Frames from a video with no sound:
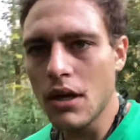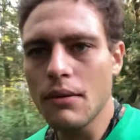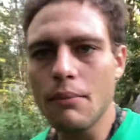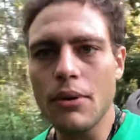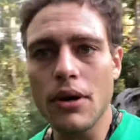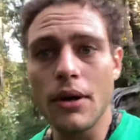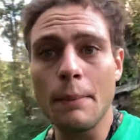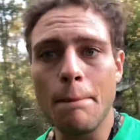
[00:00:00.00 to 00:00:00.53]

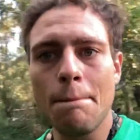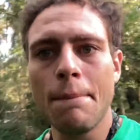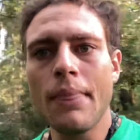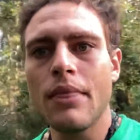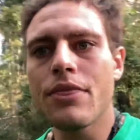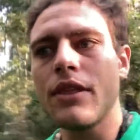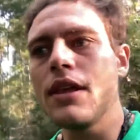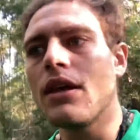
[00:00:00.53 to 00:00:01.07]
But
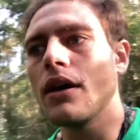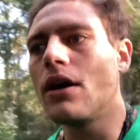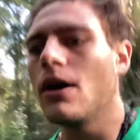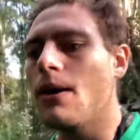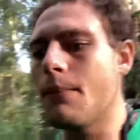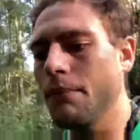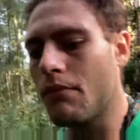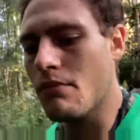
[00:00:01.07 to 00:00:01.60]
the
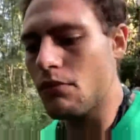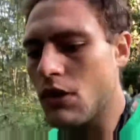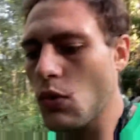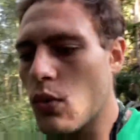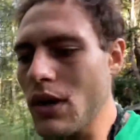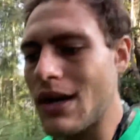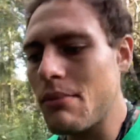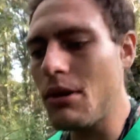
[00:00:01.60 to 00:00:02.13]
uh,
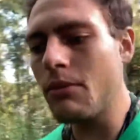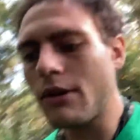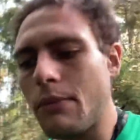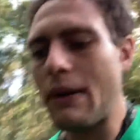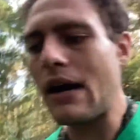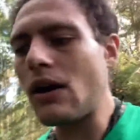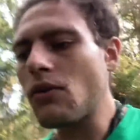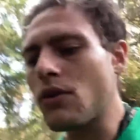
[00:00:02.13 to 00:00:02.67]
what I mean by
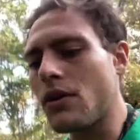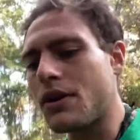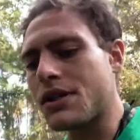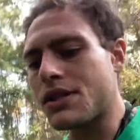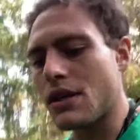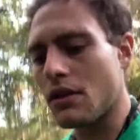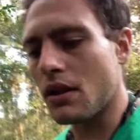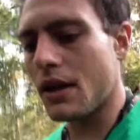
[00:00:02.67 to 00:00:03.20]
power is
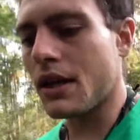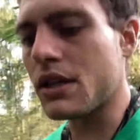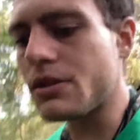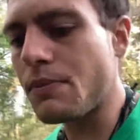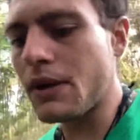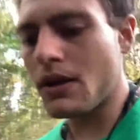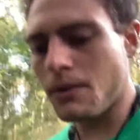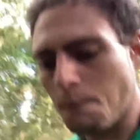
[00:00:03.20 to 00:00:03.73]
that like it's
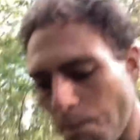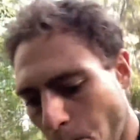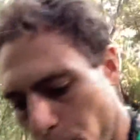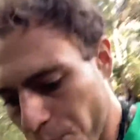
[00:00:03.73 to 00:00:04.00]
been